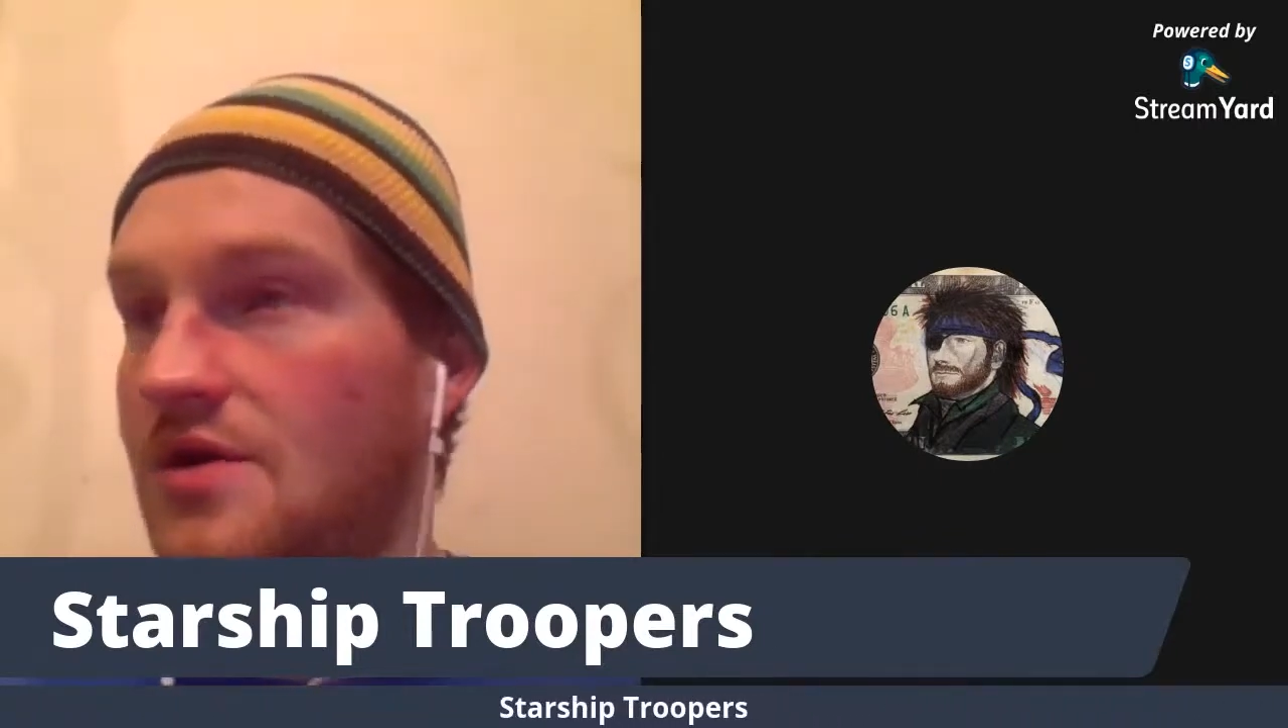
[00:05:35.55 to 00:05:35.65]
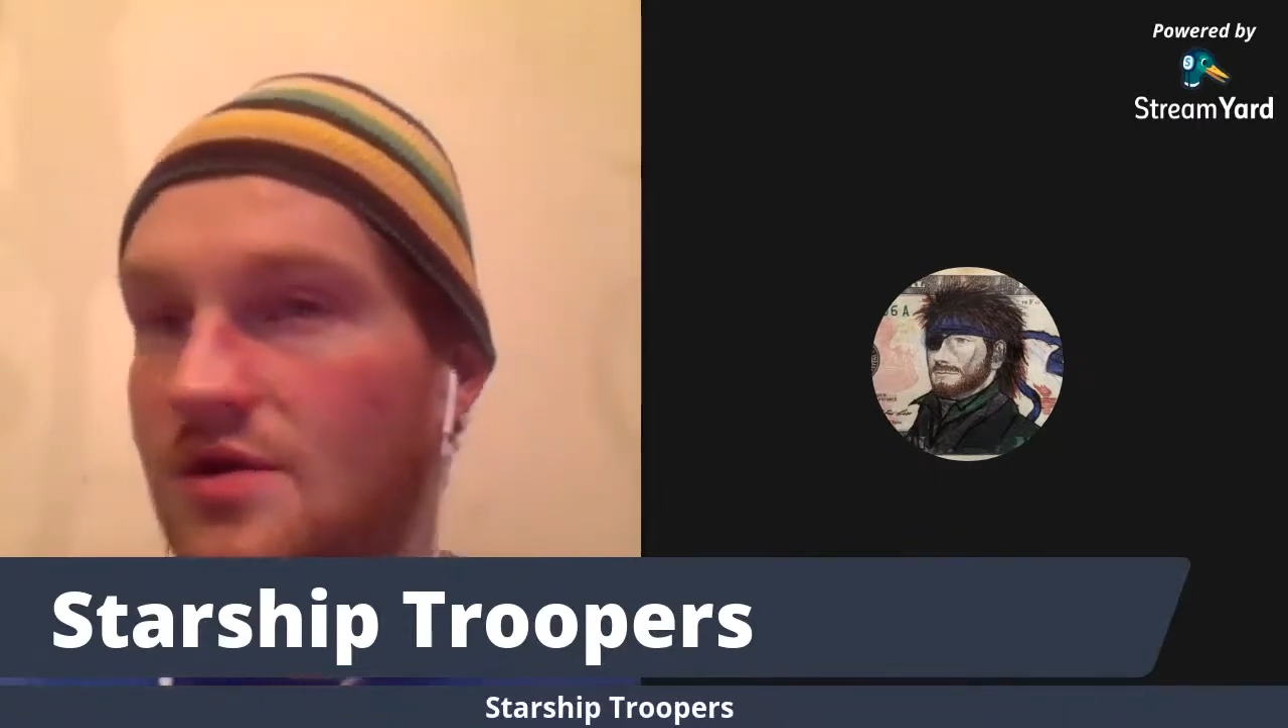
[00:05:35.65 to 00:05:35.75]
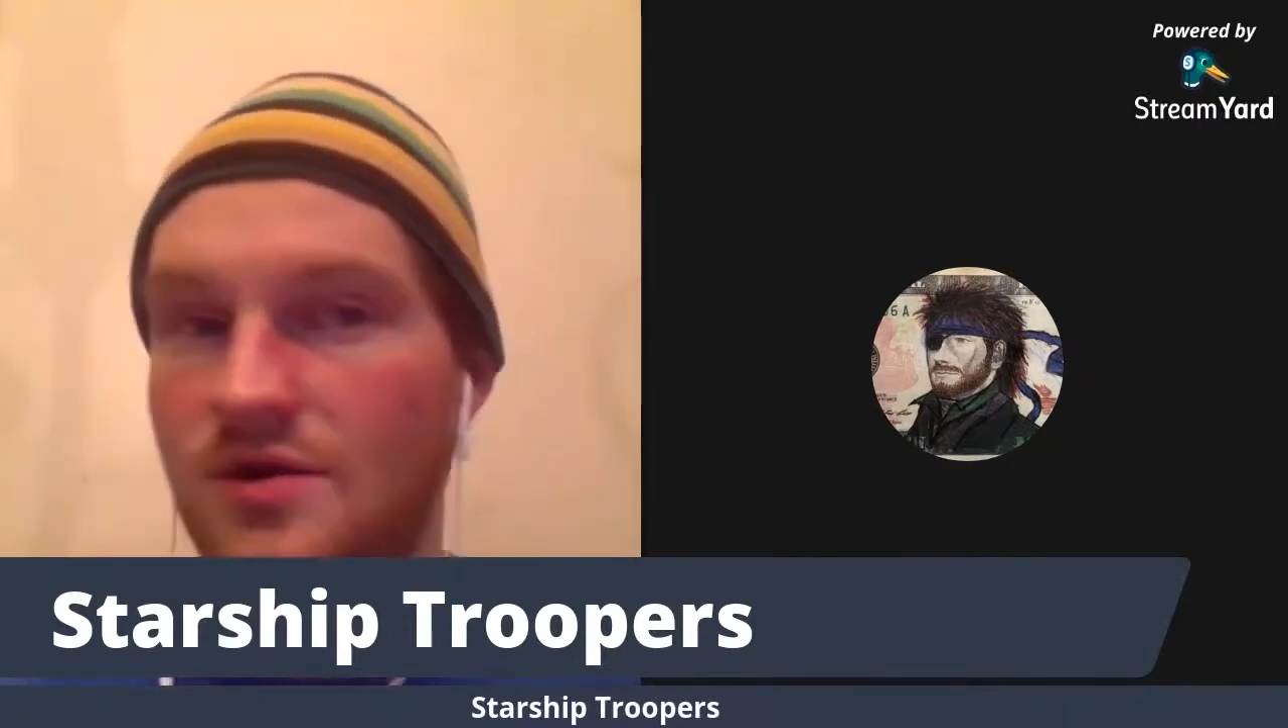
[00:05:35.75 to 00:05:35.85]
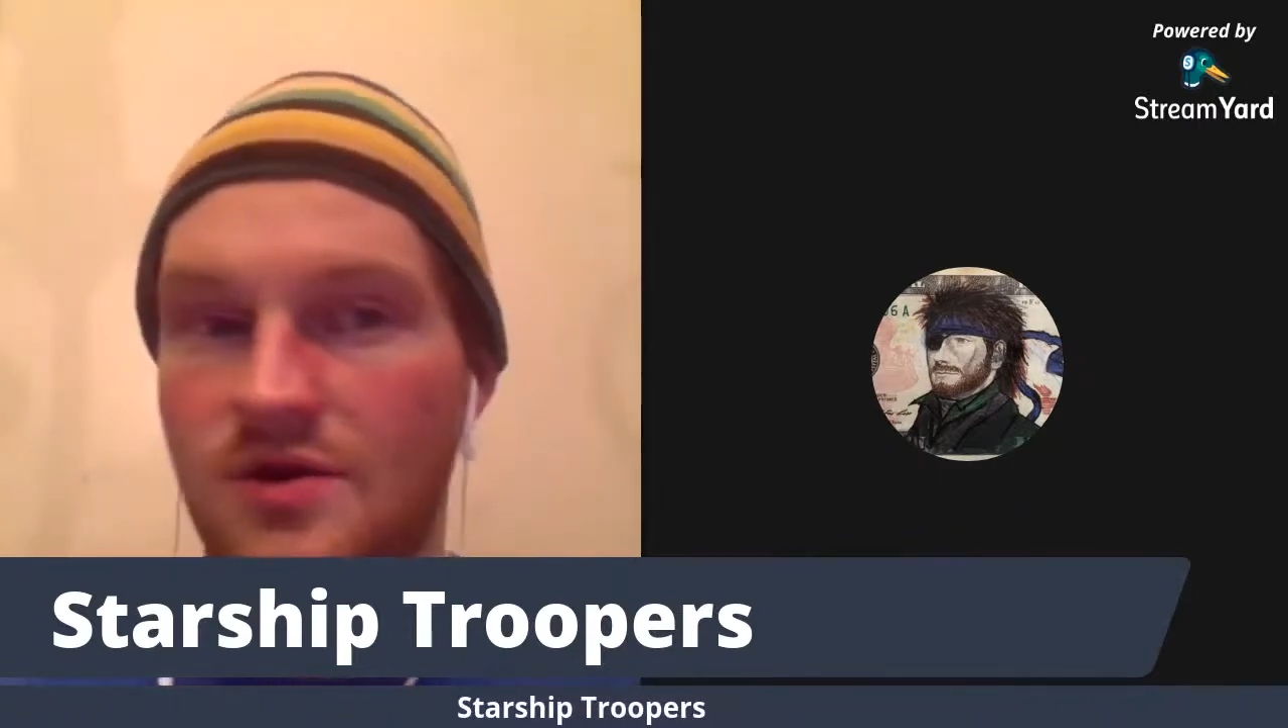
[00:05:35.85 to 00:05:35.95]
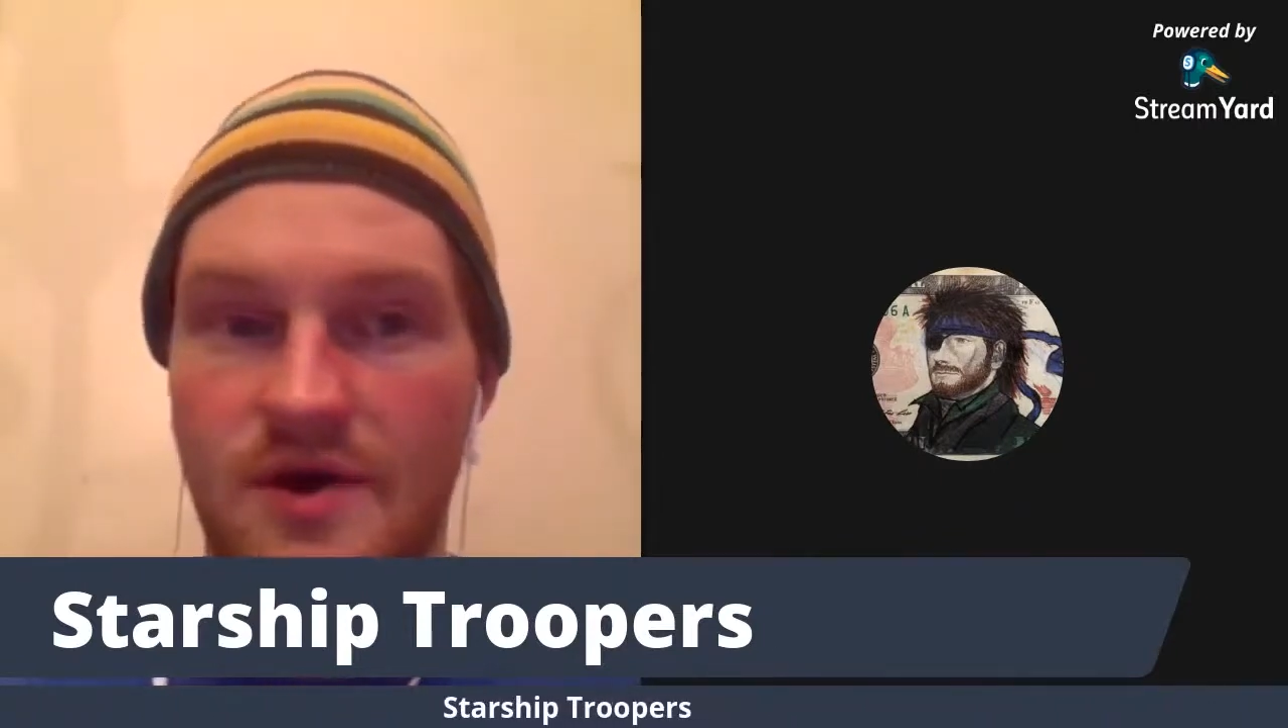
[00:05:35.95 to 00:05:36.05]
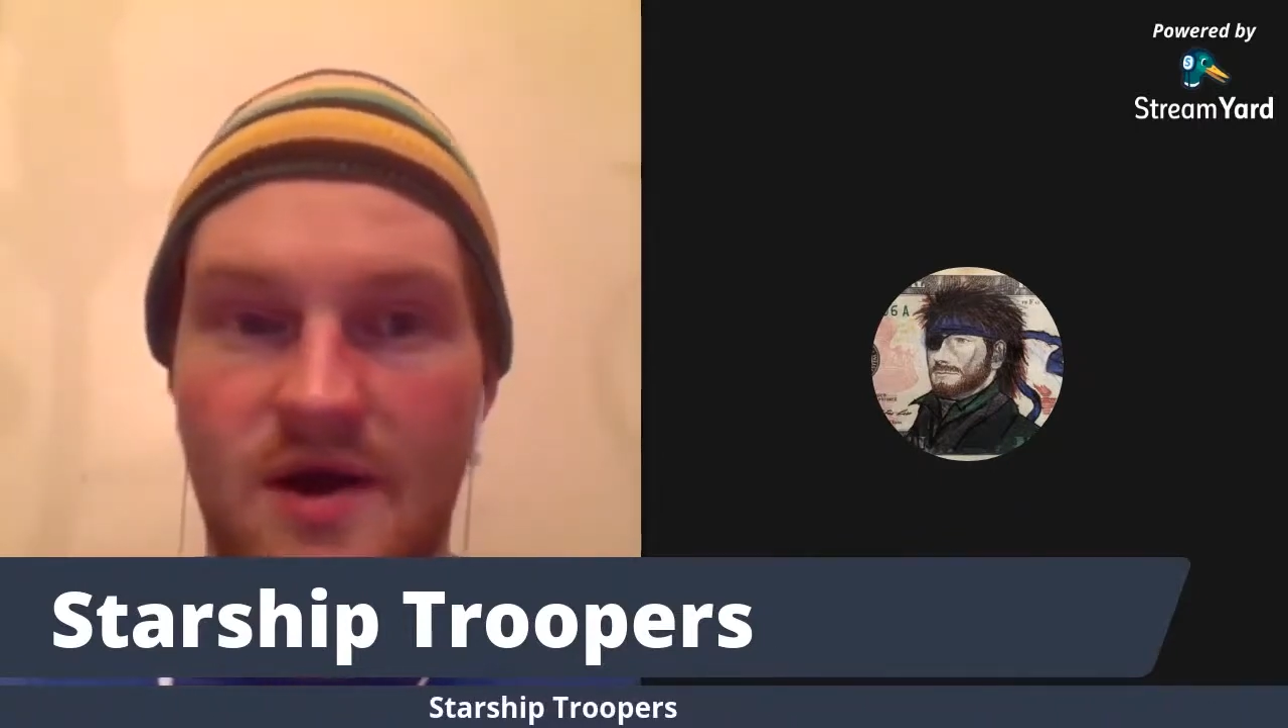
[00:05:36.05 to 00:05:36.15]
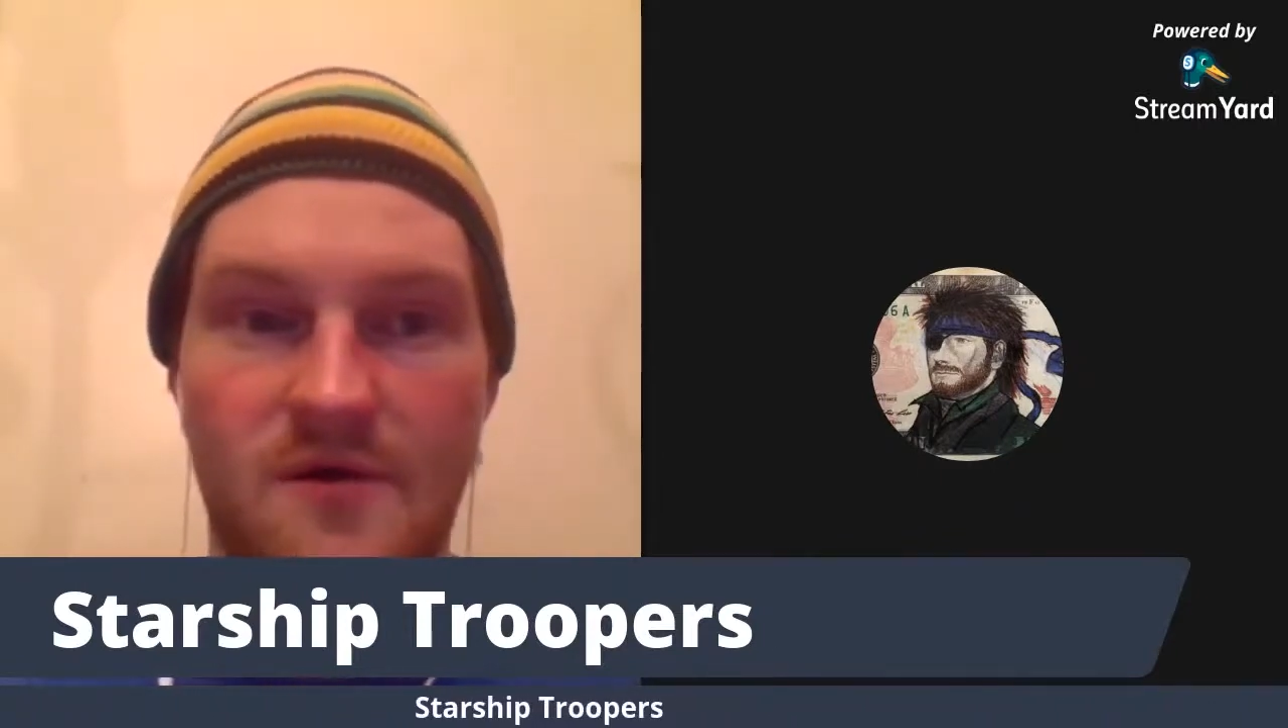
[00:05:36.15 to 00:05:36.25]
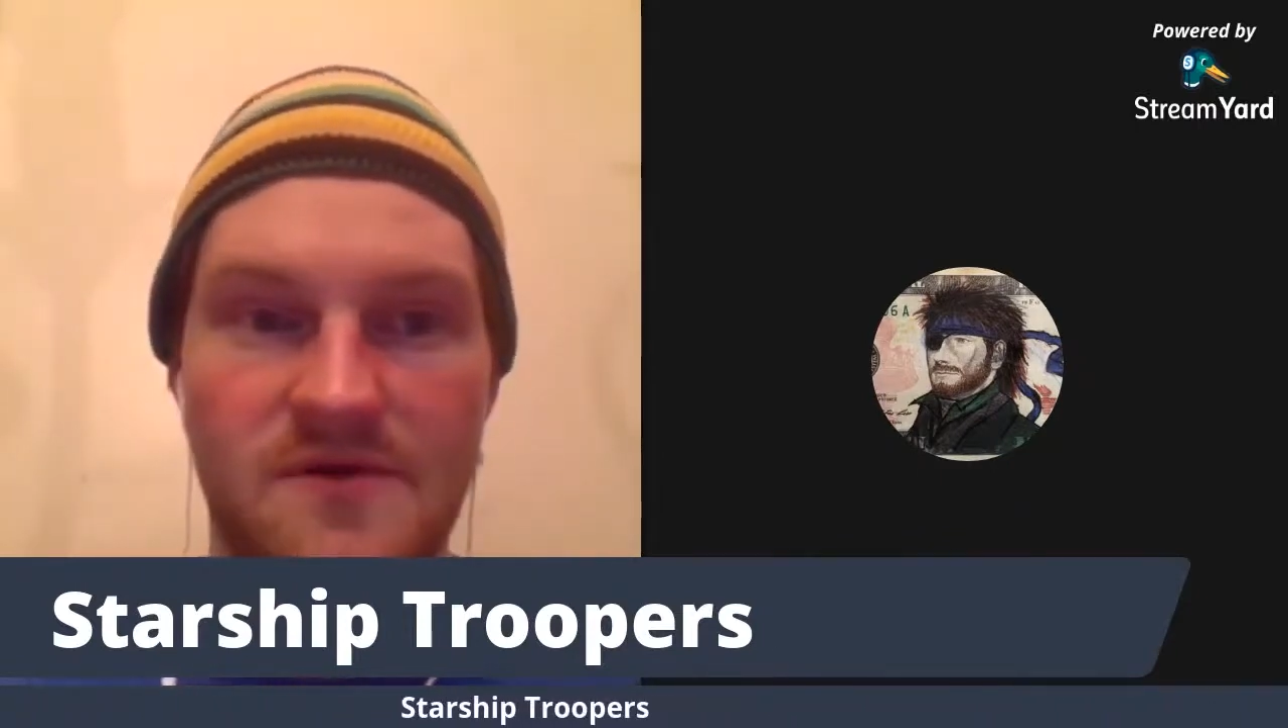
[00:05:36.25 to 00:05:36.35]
your health